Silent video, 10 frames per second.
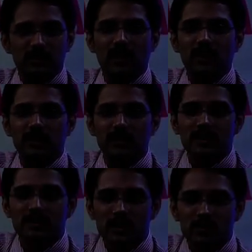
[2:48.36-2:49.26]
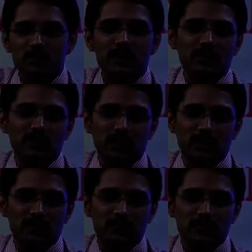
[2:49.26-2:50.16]
call it as Dharwad Peda only.
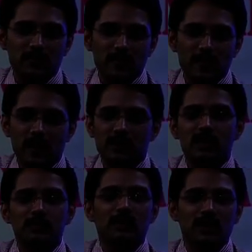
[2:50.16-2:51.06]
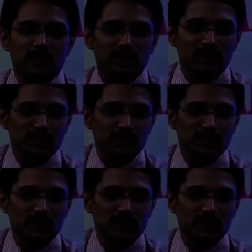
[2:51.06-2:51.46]
Assam tea.